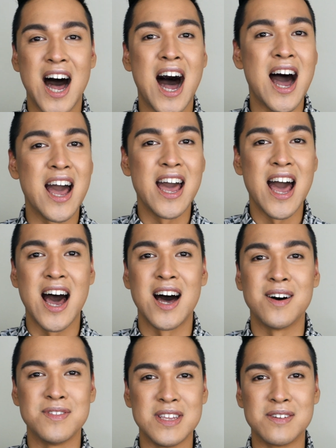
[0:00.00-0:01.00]
I
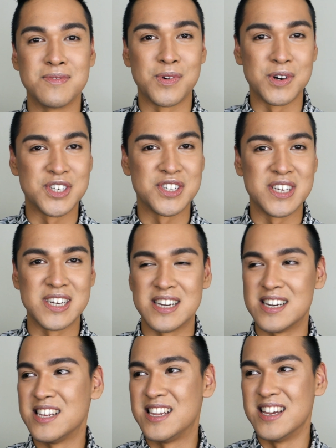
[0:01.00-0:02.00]
have the
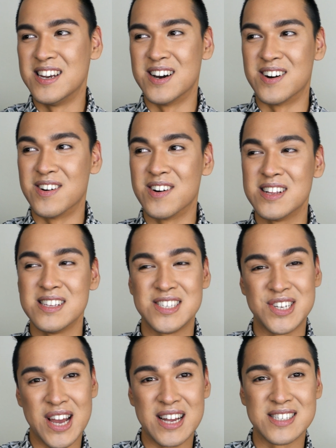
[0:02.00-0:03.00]
unfortunate,
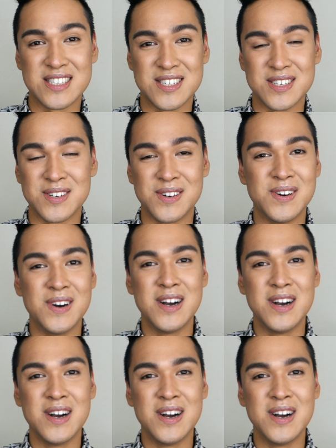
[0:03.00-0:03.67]
chance to